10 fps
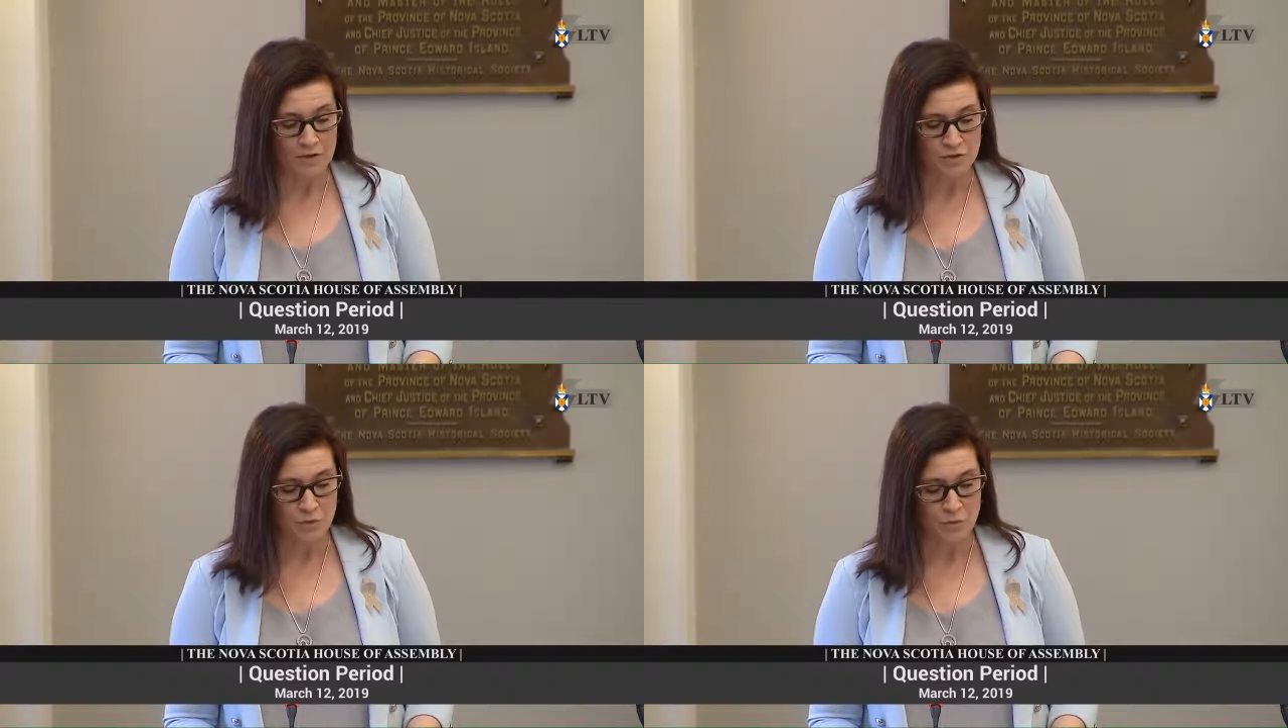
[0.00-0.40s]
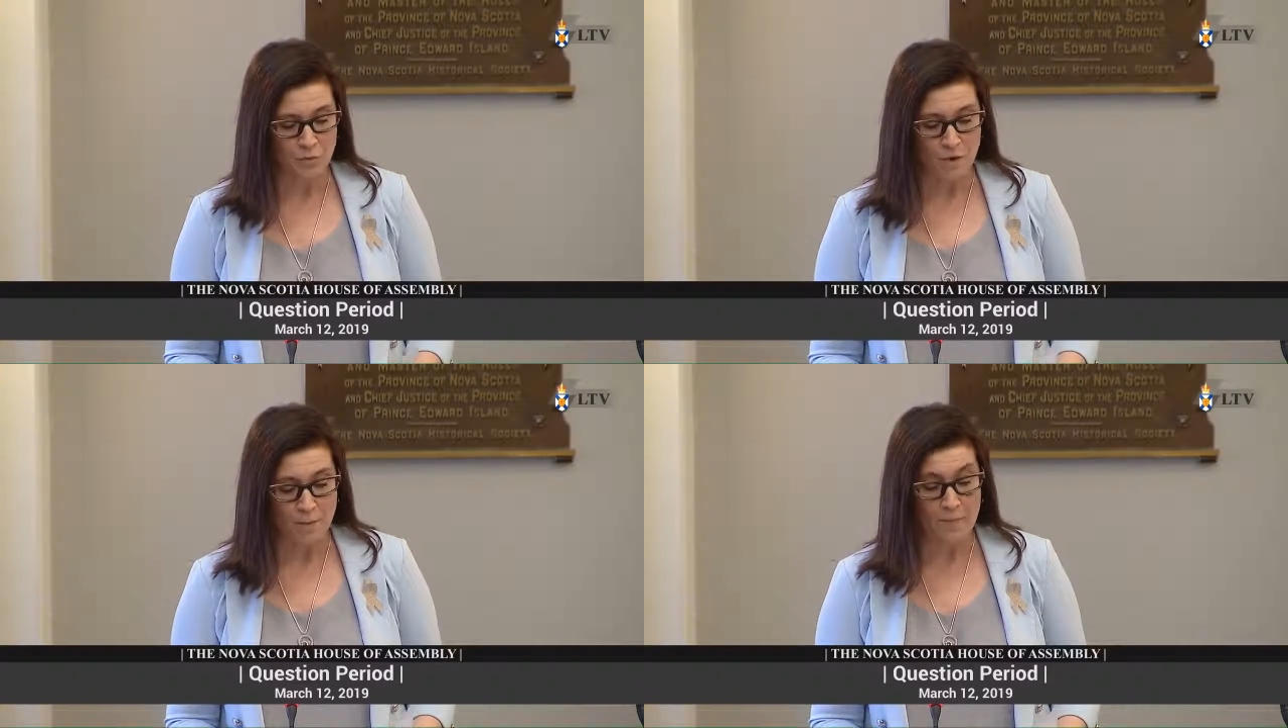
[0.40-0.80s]
terminal
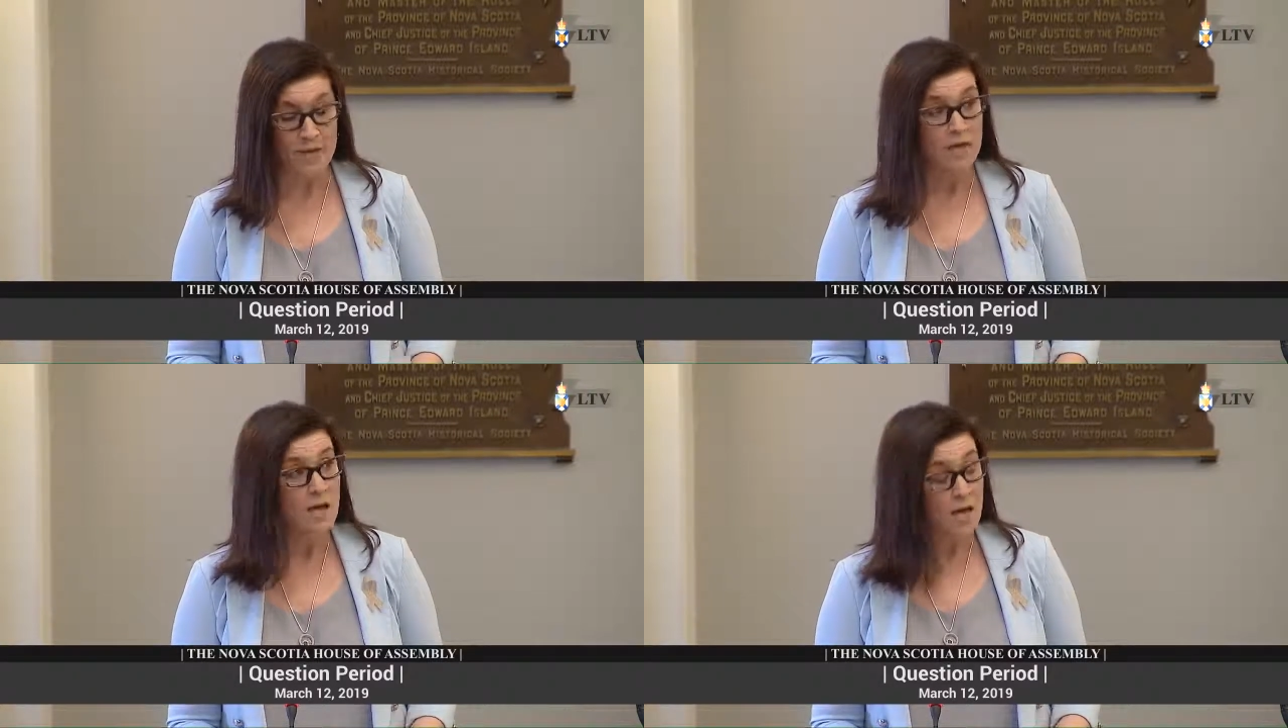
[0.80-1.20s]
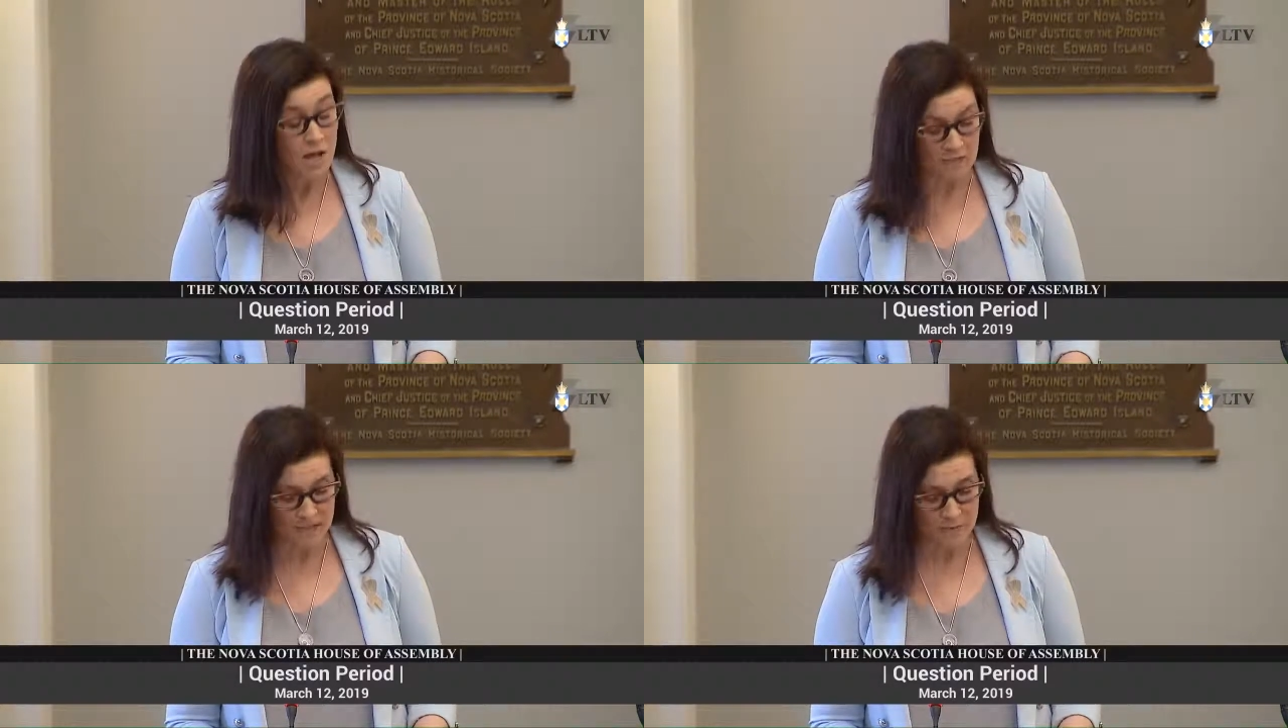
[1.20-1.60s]
property.
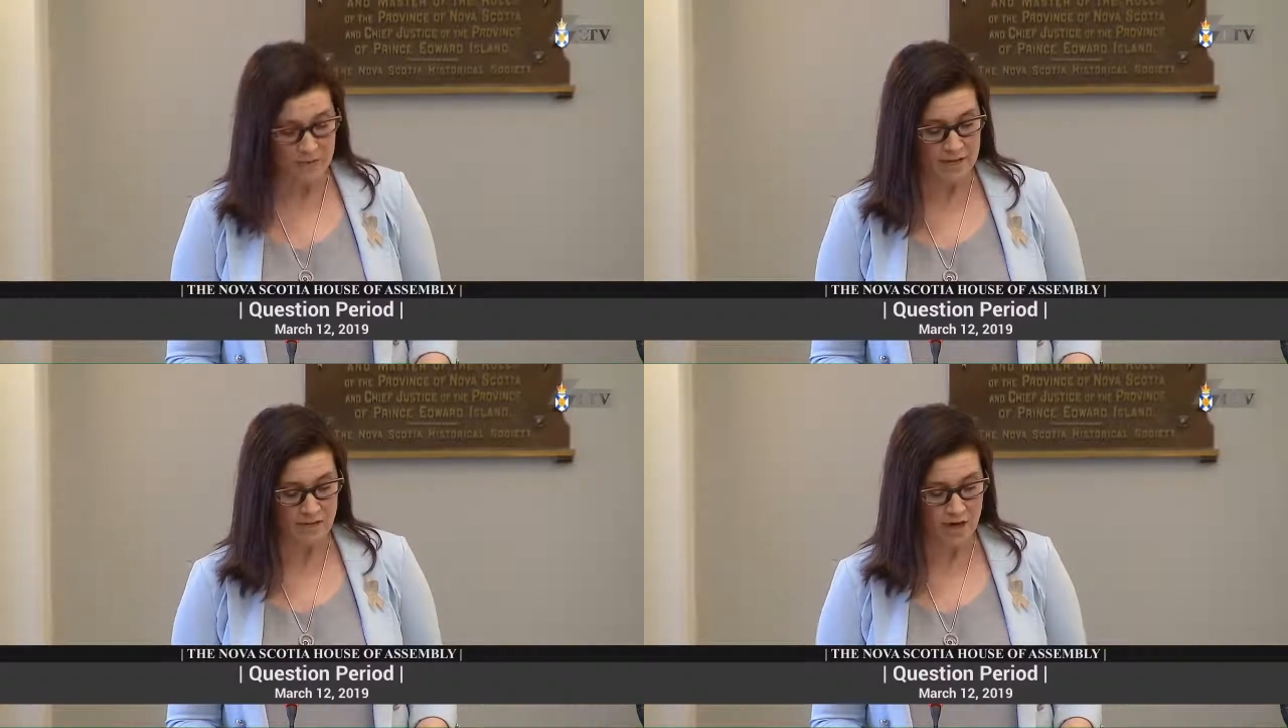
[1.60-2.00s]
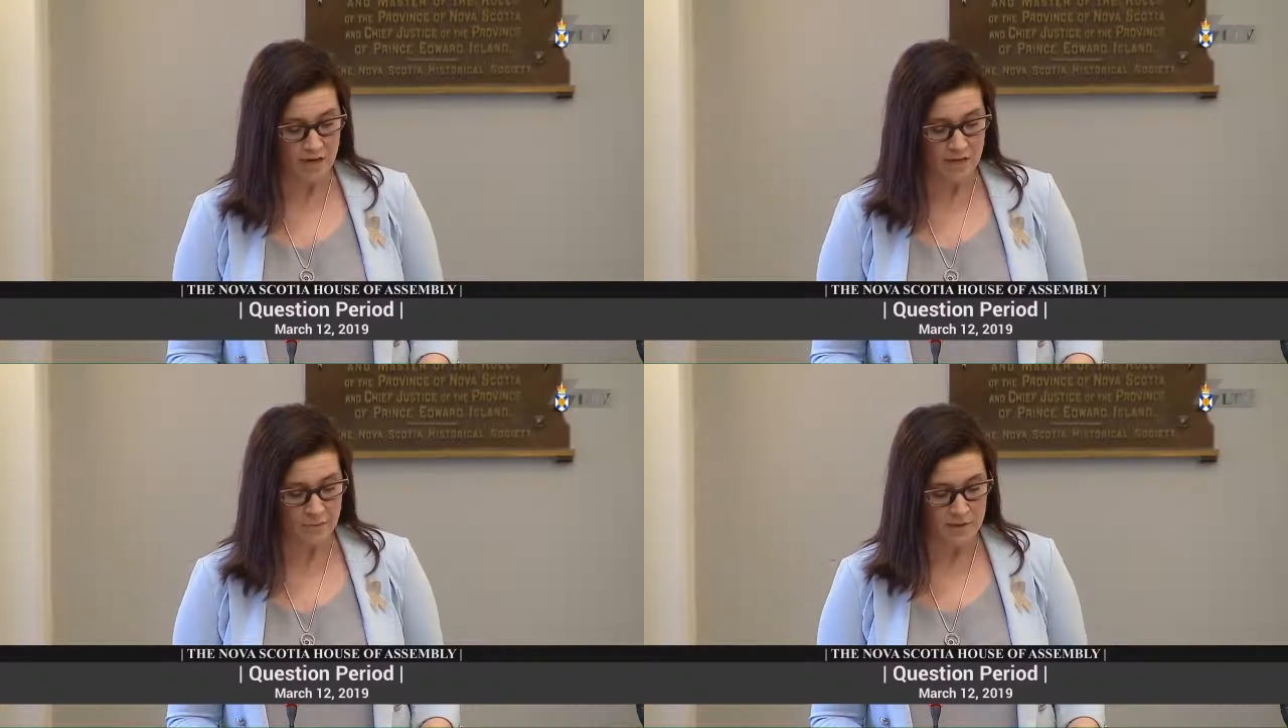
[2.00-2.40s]
I'll table that
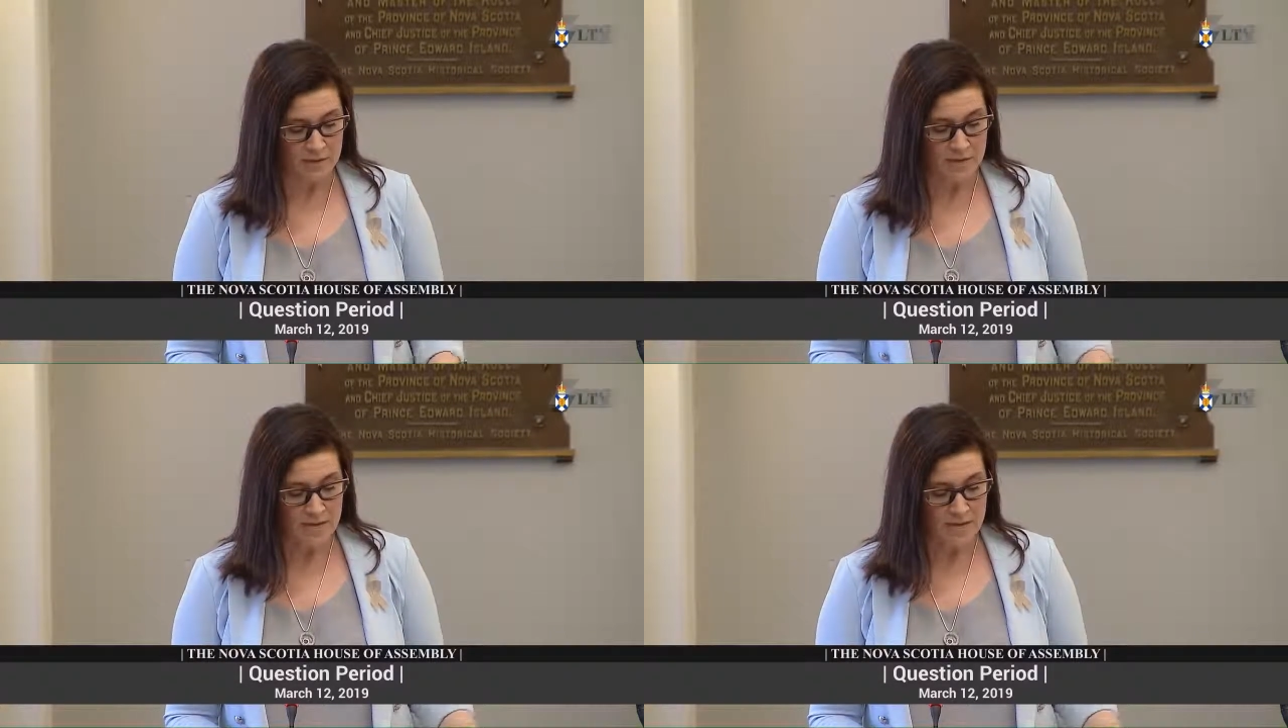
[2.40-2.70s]
document.